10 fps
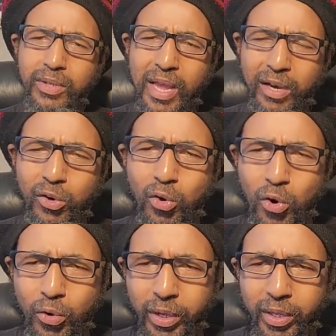to that
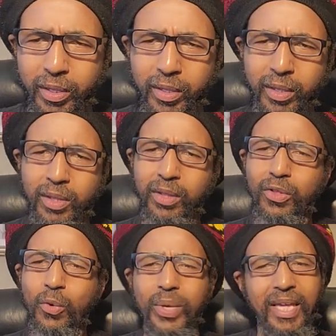glory.
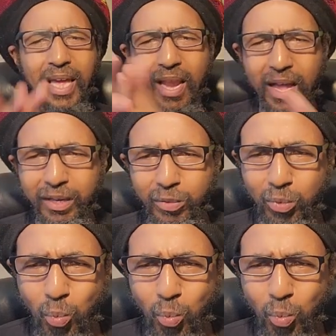So we cannot